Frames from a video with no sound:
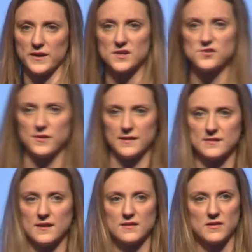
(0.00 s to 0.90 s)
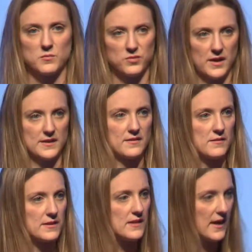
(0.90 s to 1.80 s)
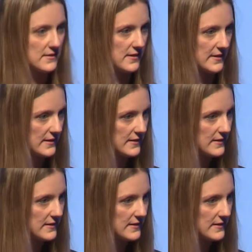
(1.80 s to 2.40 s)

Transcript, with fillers: interesting than the product that relies on it.